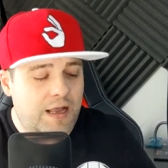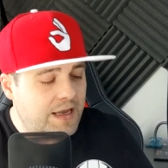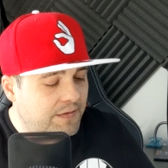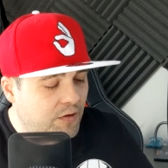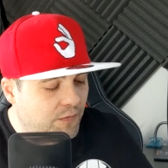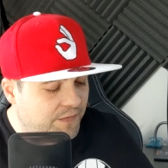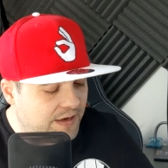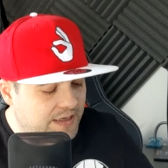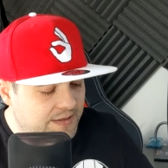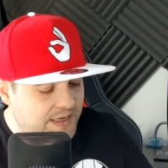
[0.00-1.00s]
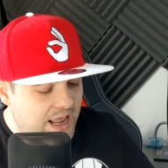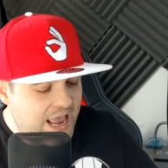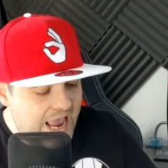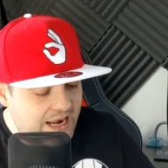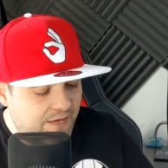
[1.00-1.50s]
And I don't think there's
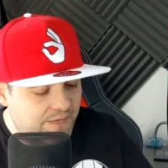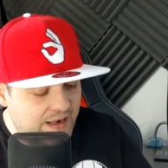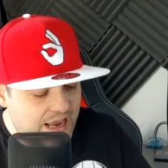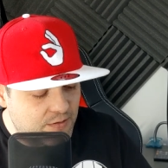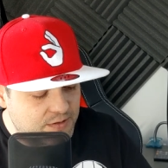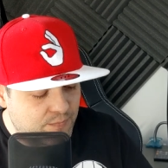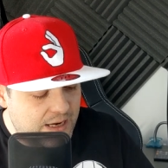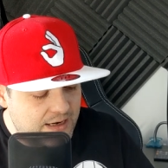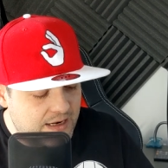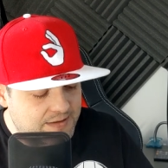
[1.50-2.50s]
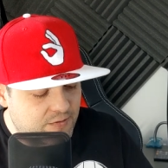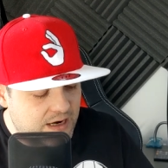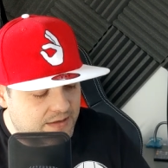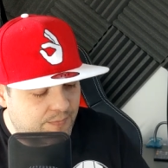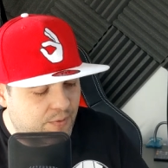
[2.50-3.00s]
anything else, but let's
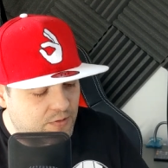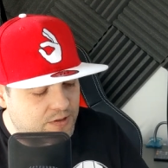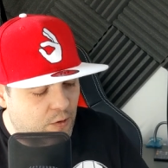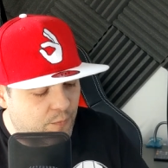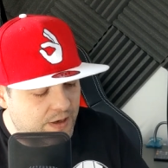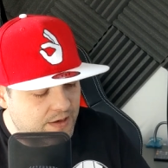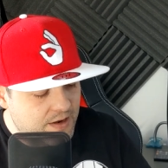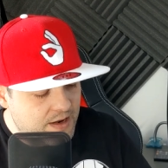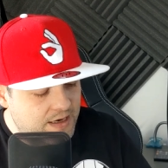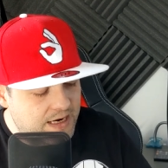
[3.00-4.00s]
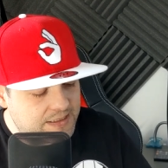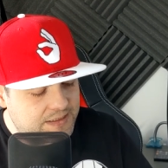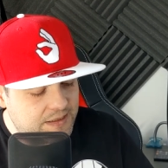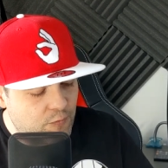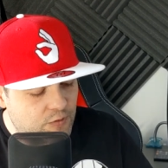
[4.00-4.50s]
crack the box open.
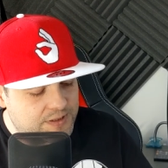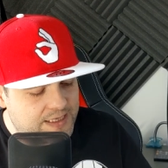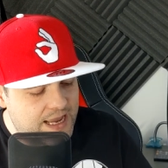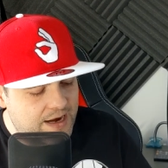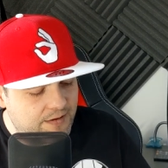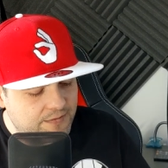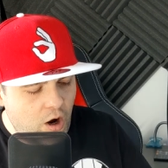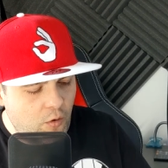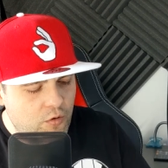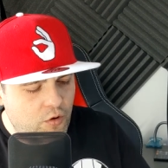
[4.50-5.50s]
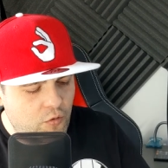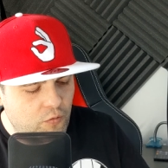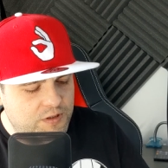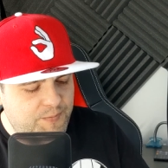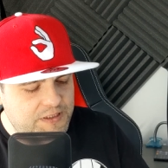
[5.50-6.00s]
Let's see what's there. Oh,
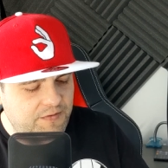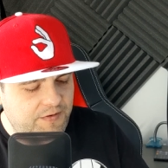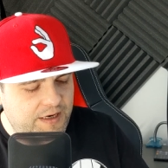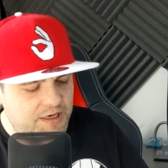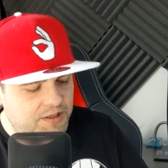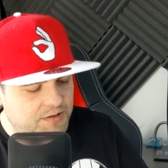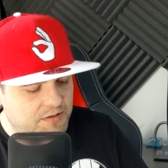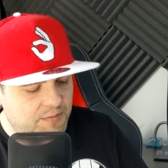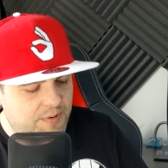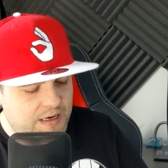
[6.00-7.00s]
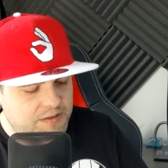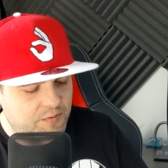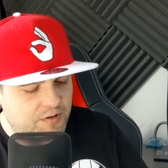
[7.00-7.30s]
cool specifications on the back.